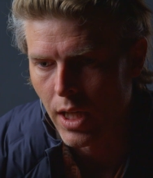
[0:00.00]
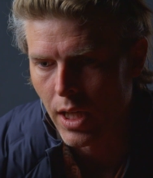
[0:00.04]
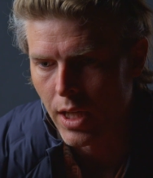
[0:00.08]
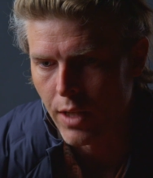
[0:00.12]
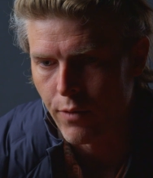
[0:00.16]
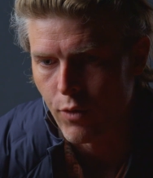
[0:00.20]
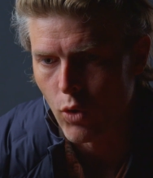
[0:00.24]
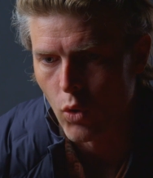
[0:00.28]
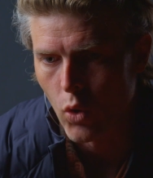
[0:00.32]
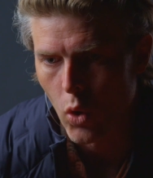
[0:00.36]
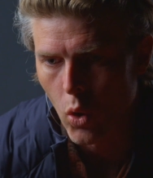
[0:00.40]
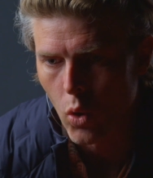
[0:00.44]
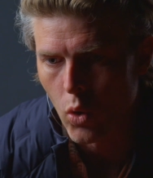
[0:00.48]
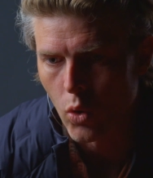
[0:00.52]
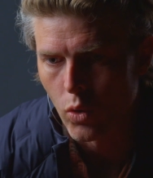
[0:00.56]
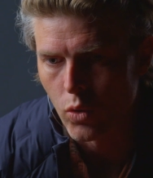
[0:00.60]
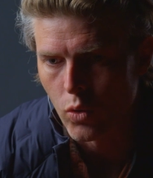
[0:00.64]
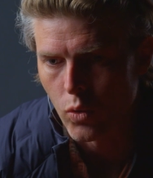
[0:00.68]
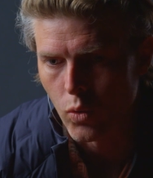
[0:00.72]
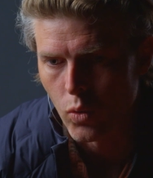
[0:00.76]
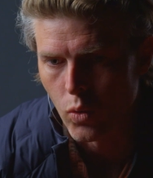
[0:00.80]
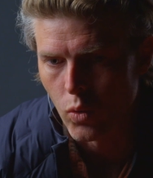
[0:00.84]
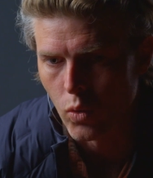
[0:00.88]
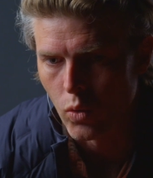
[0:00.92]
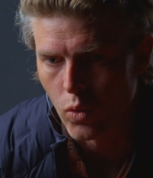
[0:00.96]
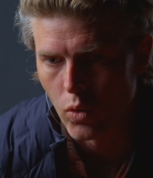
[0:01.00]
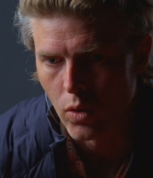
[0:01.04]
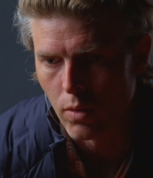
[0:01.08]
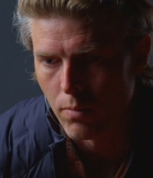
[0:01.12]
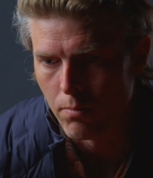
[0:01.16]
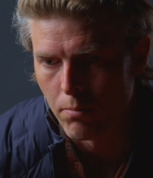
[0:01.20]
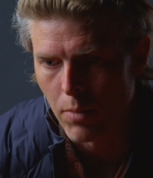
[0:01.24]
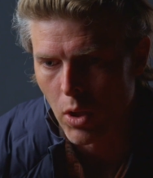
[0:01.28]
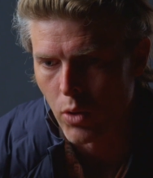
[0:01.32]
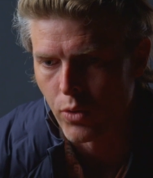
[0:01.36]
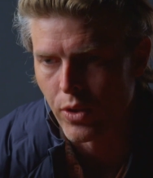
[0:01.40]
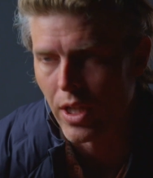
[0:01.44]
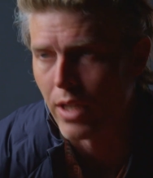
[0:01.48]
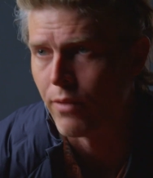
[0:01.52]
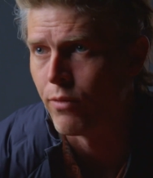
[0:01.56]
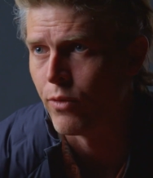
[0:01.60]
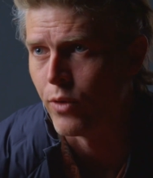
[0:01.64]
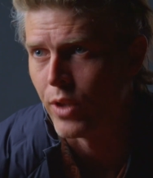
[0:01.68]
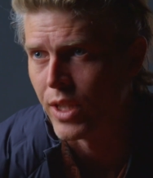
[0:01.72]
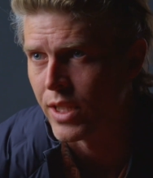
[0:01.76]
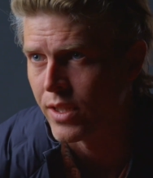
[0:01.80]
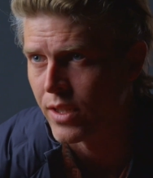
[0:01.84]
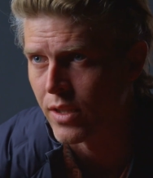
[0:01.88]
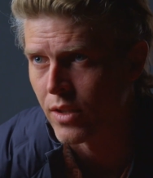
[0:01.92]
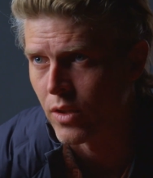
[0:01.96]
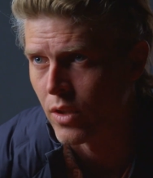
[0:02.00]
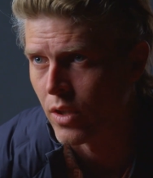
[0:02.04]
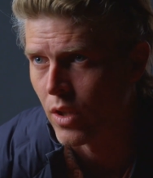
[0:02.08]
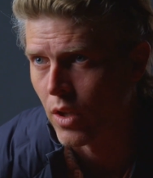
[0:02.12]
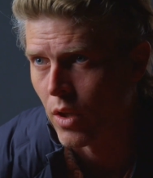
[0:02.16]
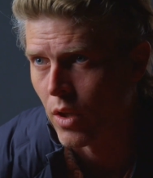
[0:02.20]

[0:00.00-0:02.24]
if you go to Mount Everest,